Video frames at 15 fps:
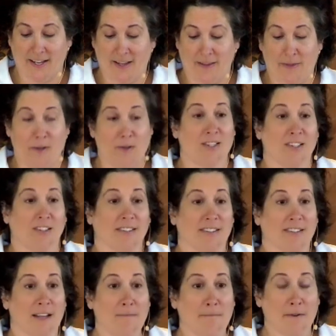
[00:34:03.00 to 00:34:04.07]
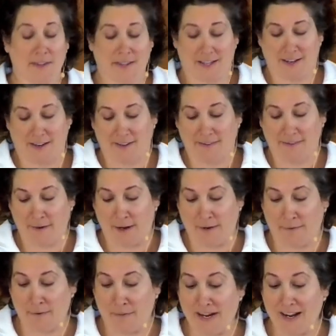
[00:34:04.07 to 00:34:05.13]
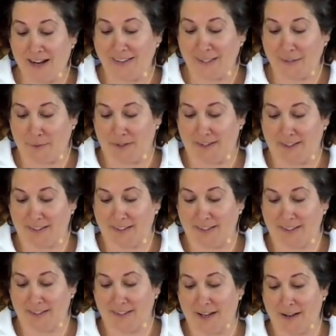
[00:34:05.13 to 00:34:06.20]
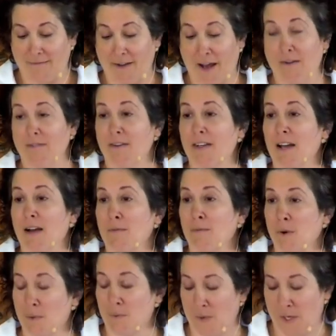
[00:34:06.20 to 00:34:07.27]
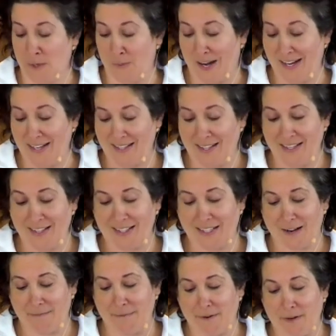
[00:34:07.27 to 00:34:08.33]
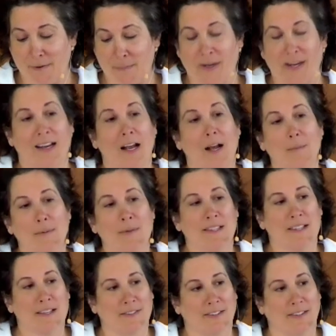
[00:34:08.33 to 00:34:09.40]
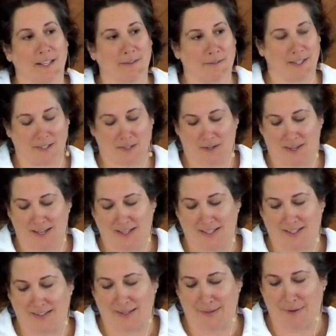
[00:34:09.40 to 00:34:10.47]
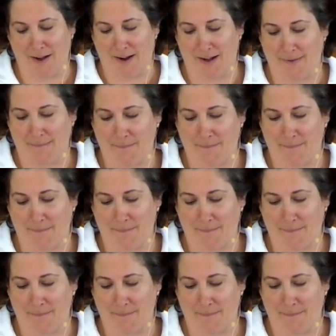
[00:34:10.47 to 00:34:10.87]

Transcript: There's still discomfort there, and for me, I live with it. A vow of enough won't erase the discomfort, but it helps me live a life that's authentically mine.